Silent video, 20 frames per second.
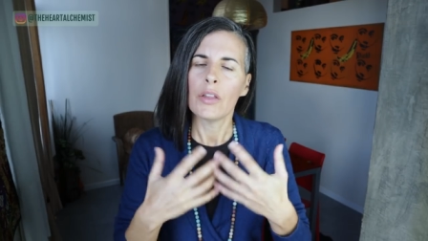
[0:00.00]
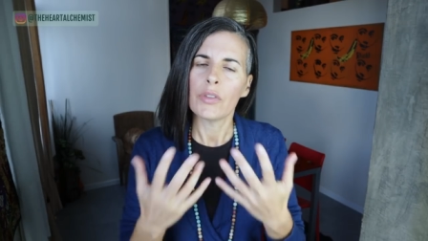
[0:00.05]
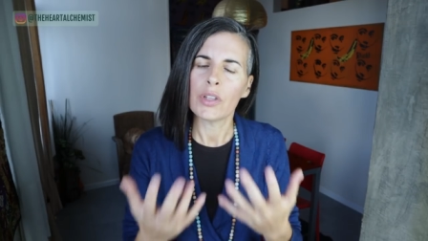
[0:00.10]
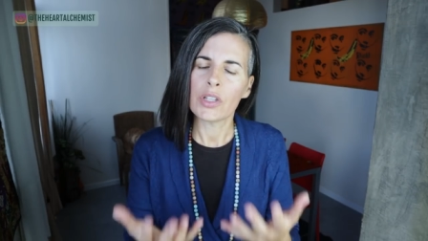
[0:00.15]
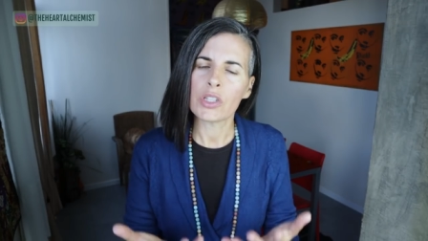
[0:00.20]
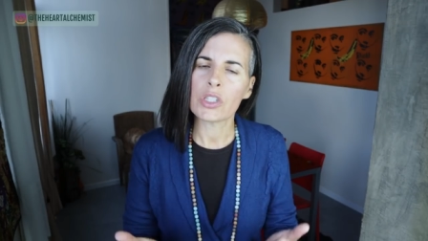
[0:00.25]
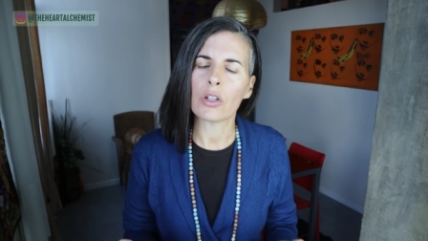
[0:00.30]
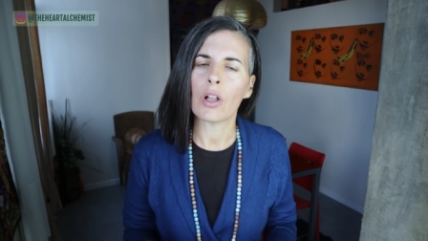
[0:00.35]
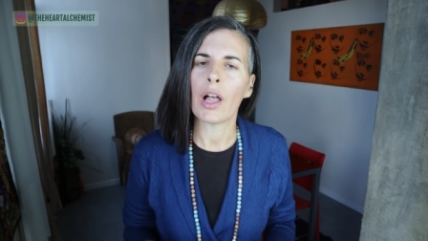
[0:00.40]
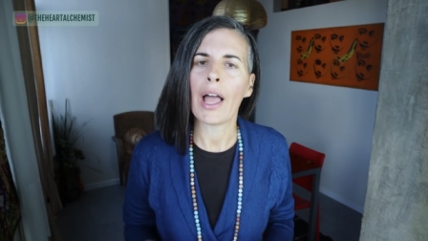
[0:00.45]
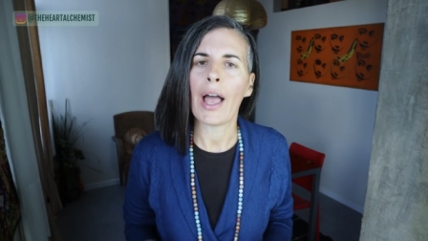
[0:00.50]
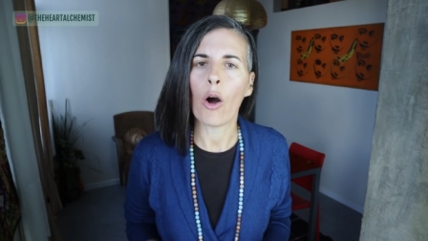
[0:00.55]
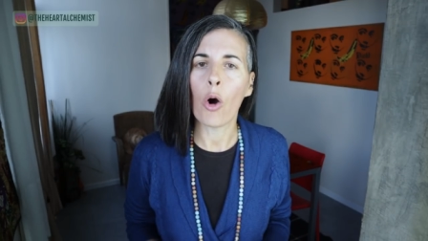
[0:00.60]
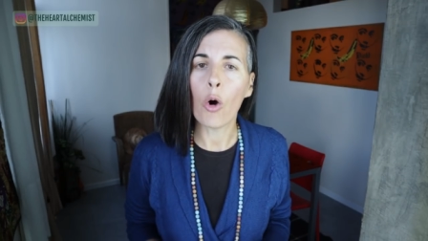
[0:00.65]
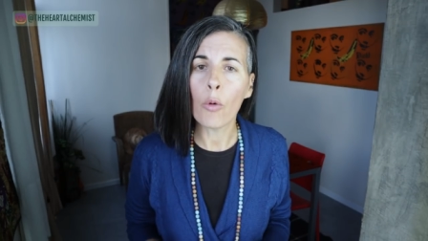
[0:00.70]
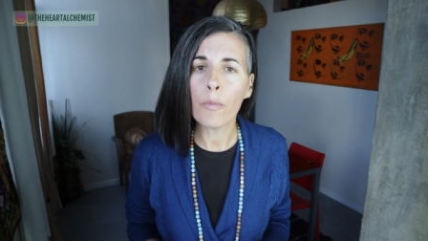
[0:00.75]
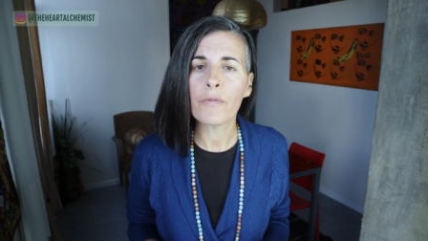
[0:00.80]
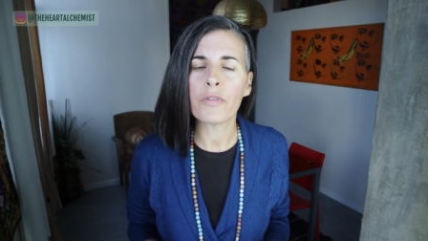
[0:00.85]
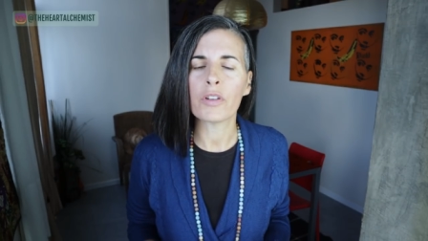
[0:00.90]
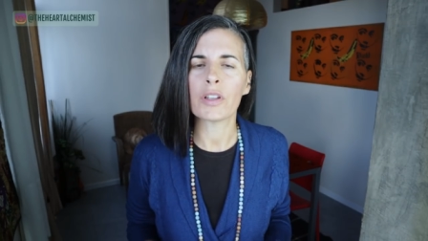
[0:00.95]
this will
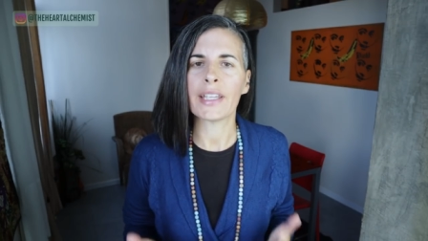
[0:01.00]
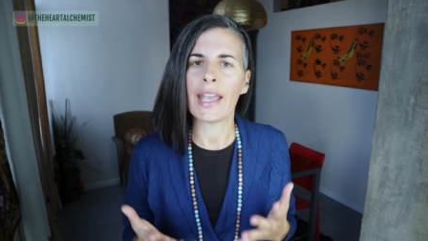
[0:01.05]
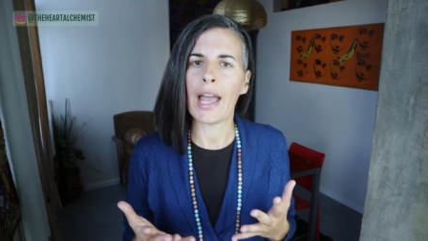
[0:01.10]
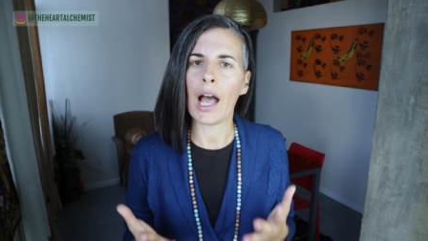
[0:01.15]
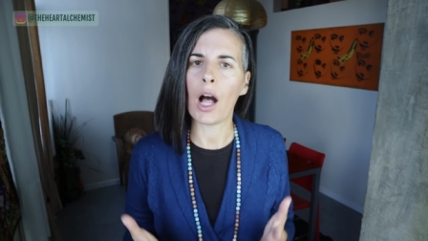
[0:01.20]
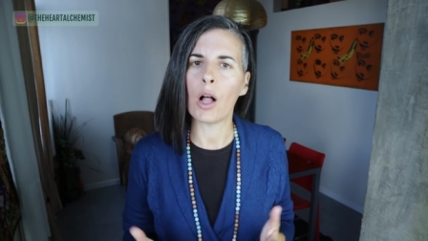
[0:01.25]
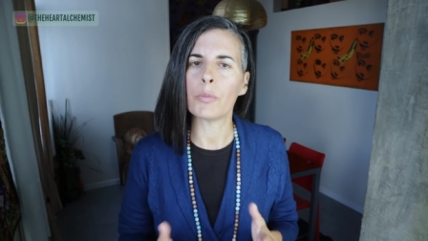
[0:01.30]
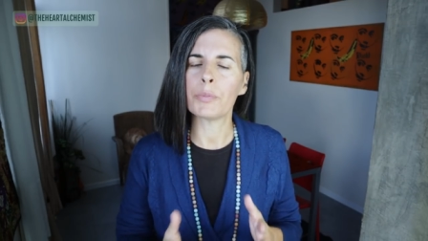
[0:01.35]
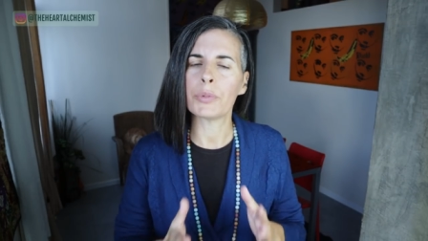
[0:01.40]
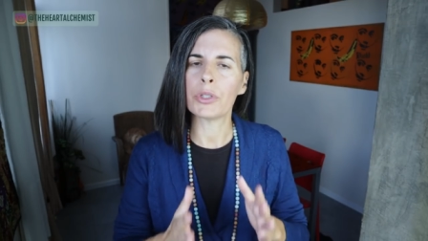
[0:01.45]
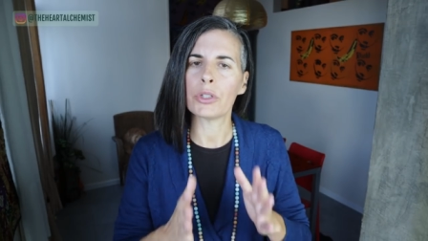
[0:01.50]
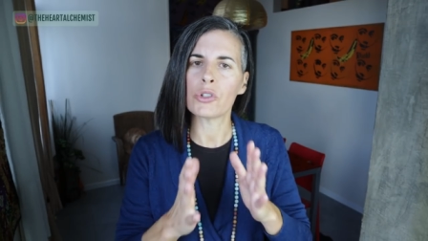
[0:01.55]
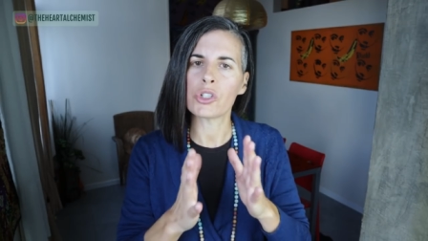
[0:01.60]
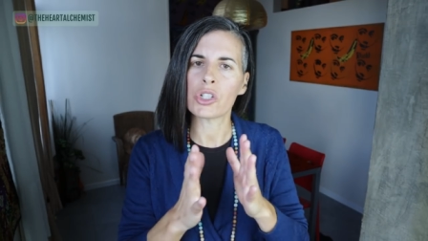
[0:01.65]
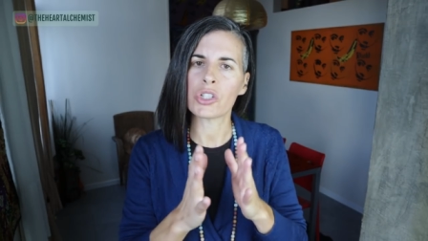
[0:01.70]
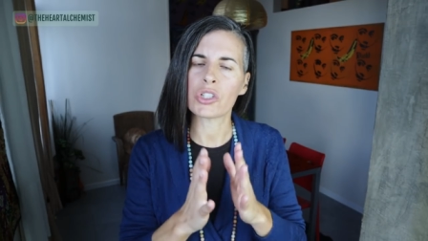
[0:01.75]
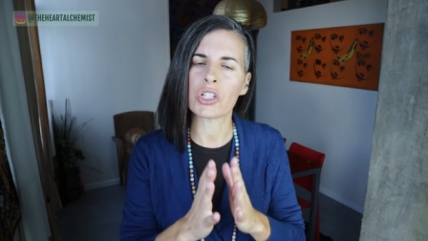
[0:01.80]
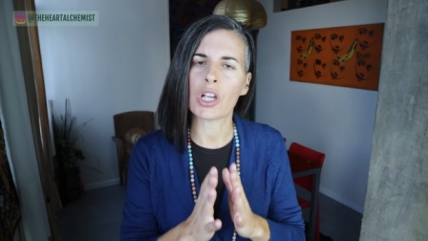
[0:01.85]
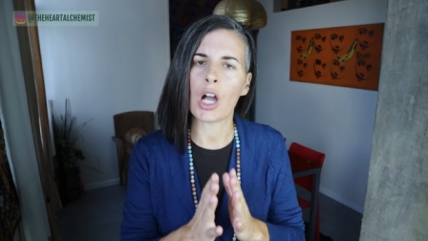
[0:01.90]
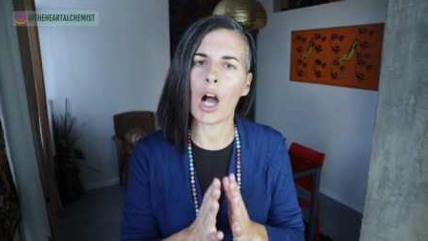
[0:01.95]
hopefully help you
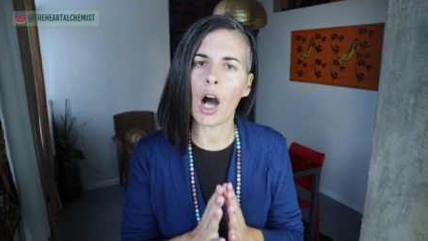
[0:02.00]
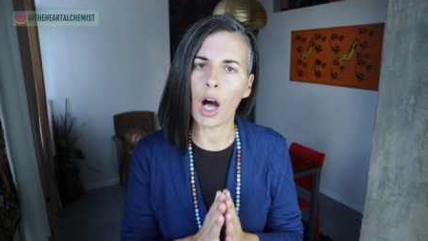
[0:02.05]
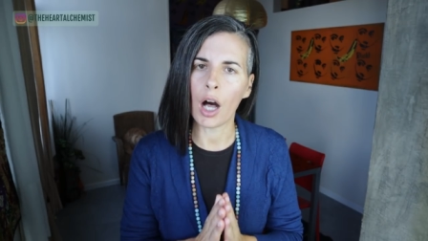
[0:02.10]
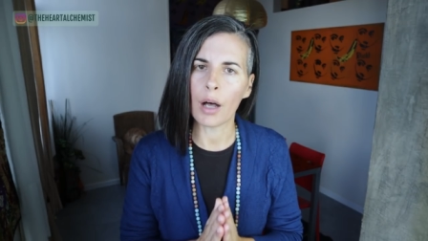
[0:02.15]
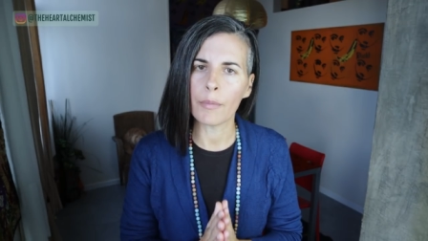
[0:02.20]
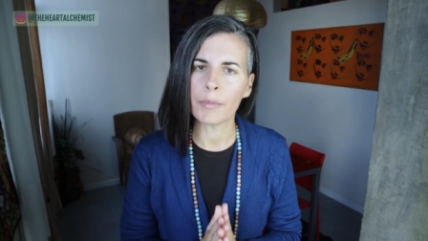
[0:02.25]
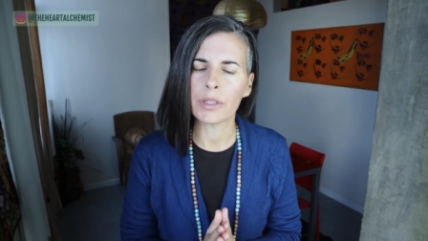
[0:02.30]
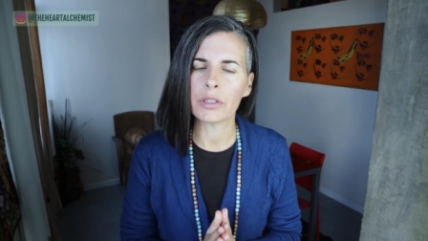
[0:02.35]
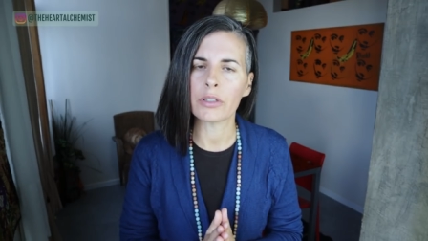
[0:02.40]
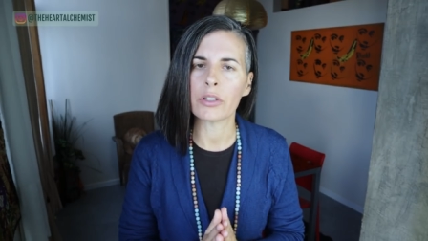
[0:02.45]
just calm